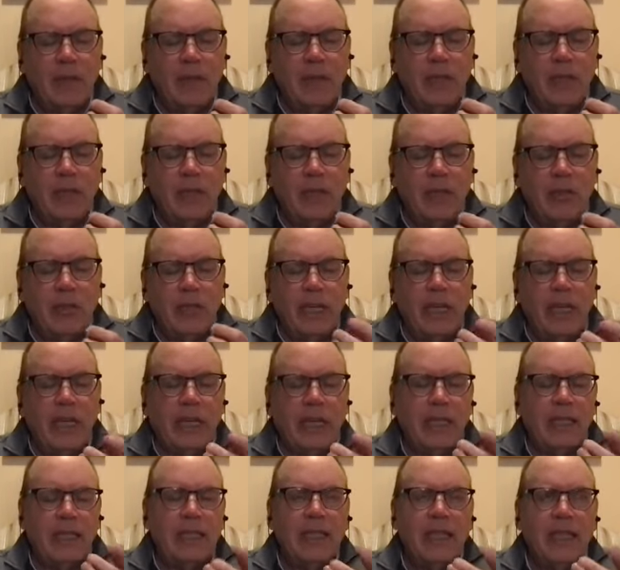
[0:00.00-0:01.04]
you
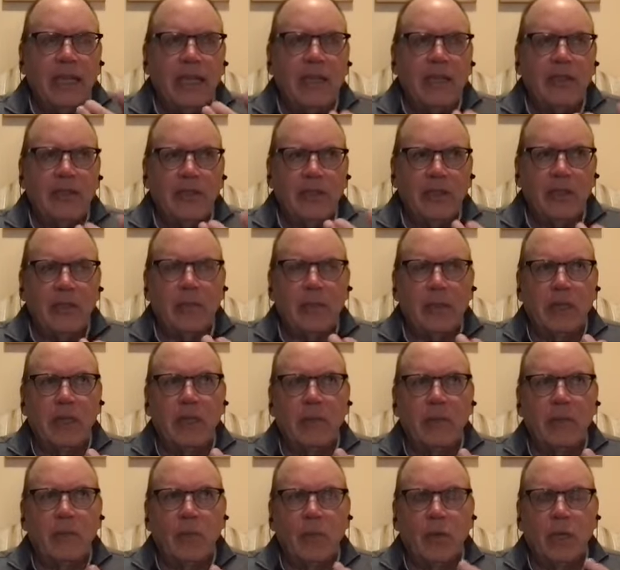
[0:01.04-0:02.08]
can't tell somebody
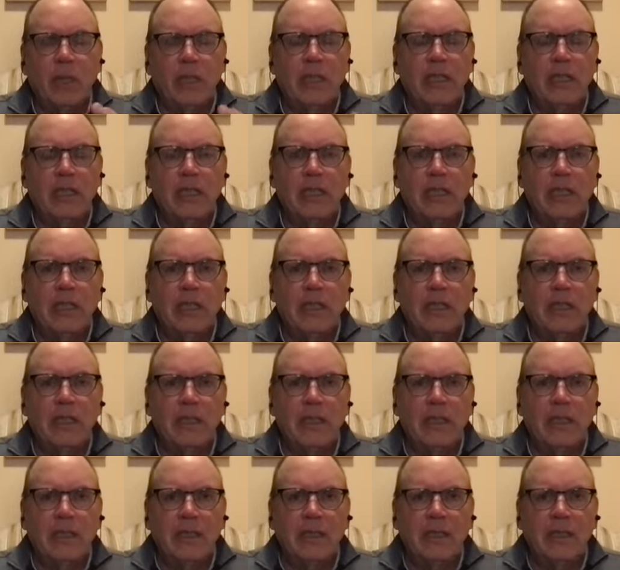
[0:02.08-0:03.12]
what it is.
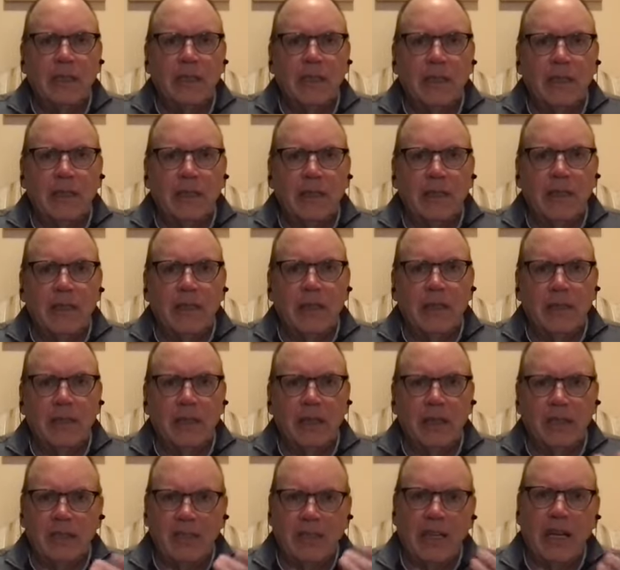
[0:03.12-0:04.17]
You know,
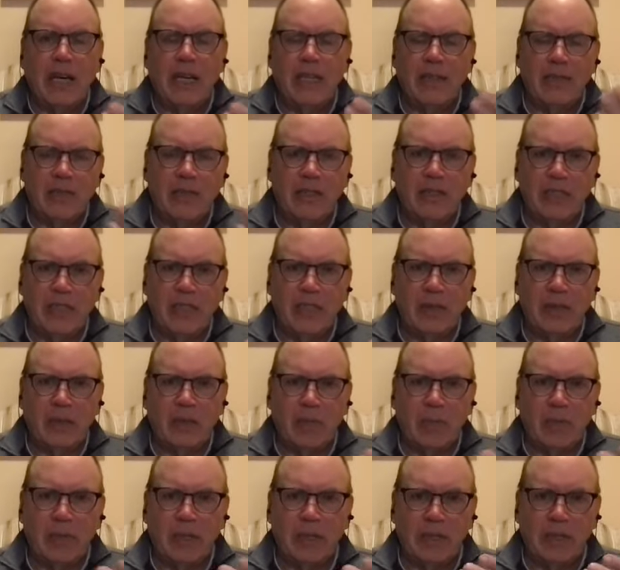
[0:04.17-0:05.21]
it's kind of a secret,
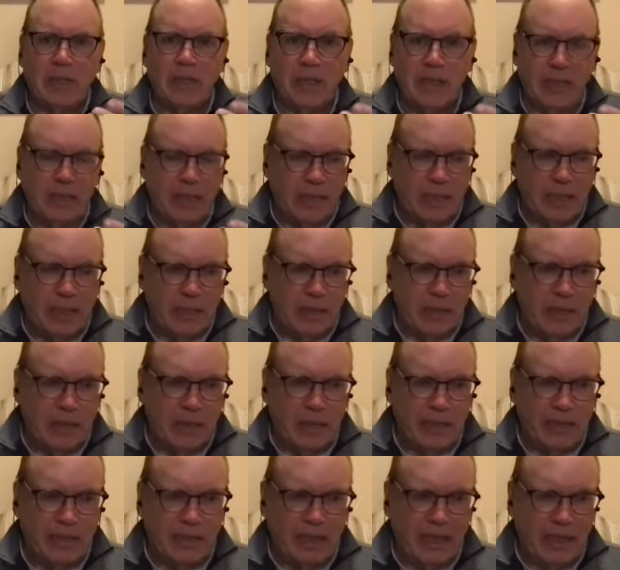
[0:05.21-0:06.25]
but it's
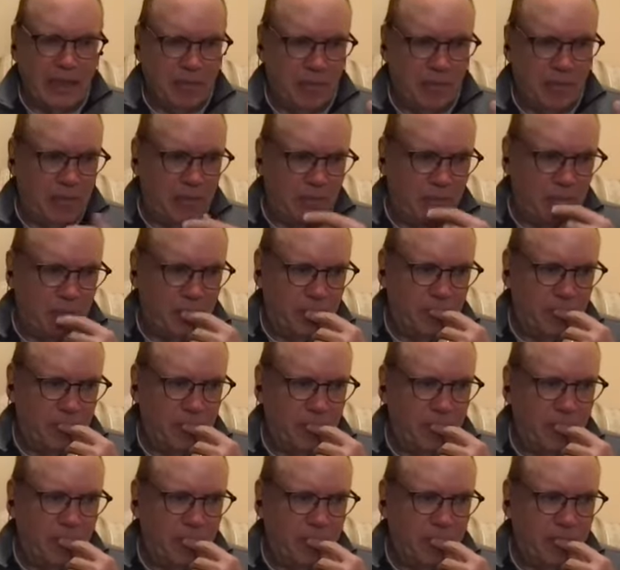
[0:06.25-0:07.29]
it's not
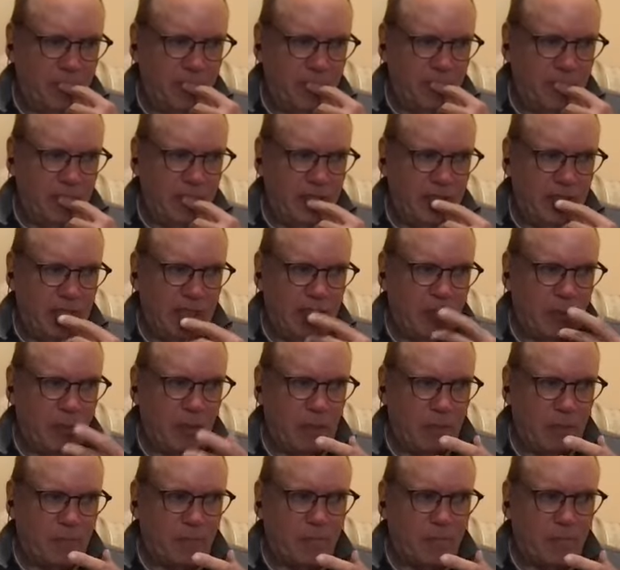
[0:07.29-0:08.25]
a secret